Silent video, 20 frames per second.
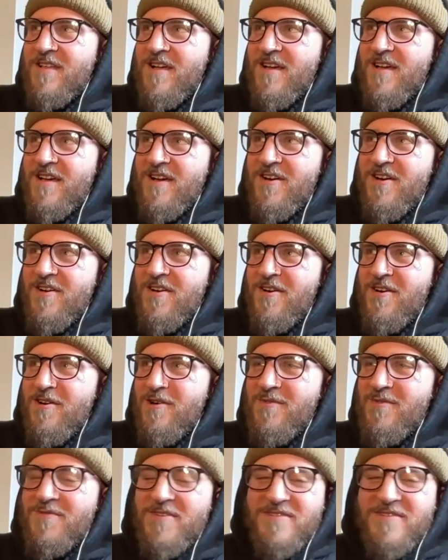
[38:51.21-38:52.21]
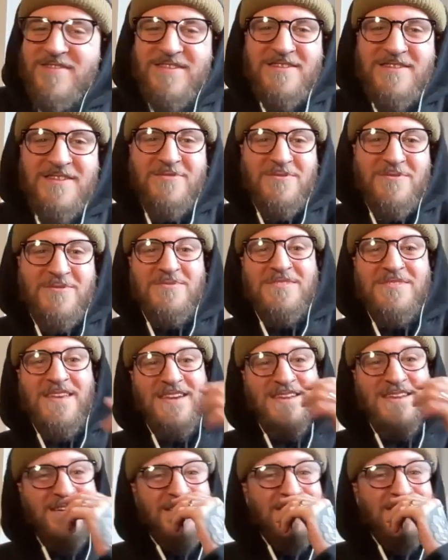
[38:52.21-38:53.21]
Like obviously, like we were
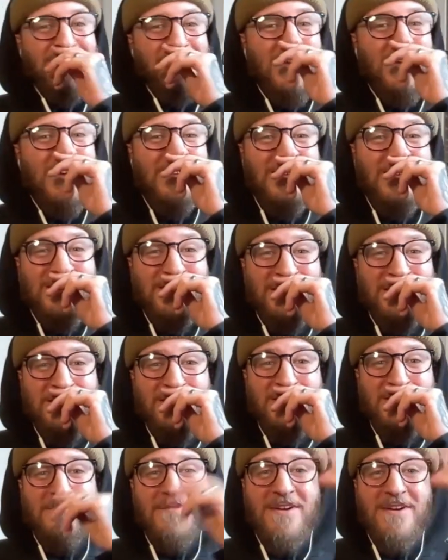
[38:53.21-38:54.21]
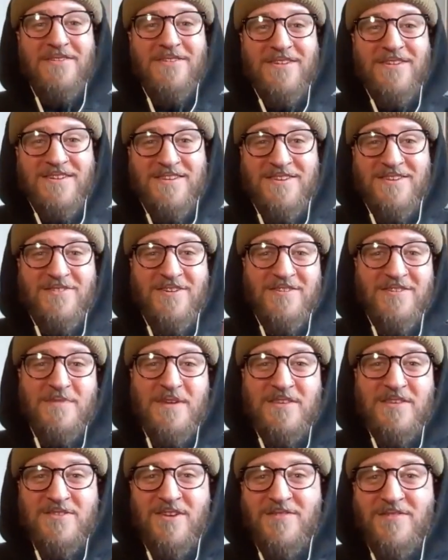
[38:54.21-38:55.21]
saying earlier about like America, you guys
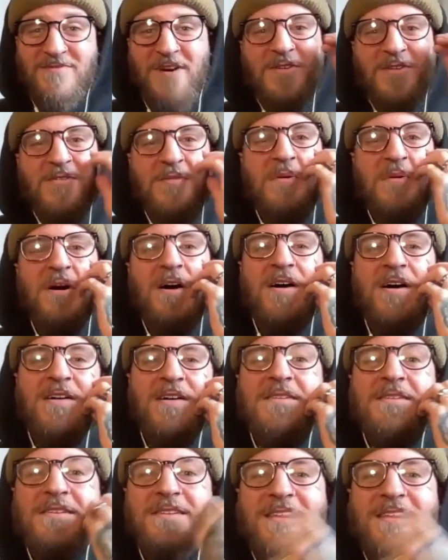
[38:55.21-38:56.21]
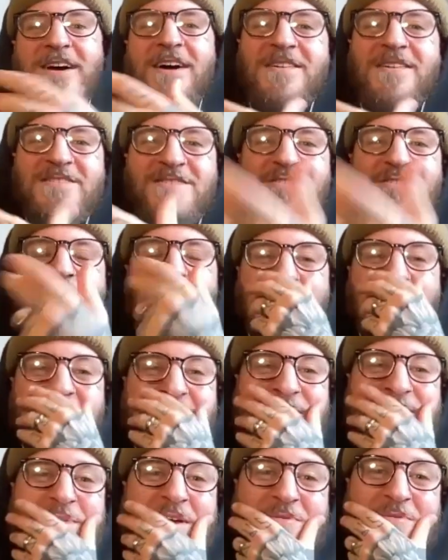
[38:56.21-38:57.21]
being so far apart and like us struggling
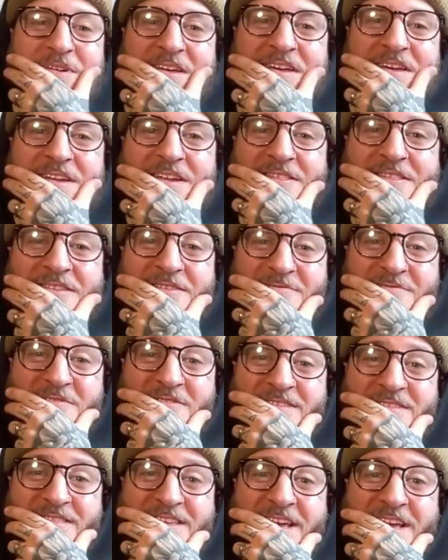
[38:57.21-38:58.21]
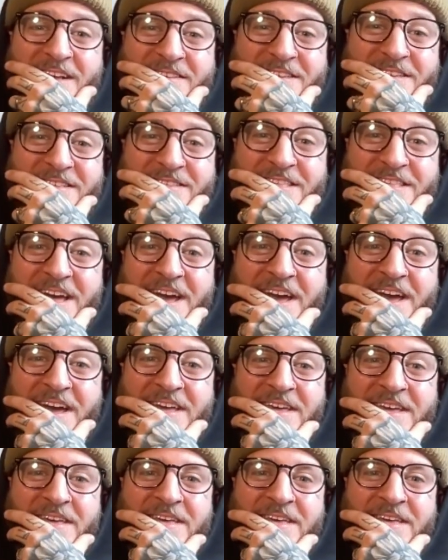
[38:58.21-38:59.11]
to be able to hear like the difference in the accents there.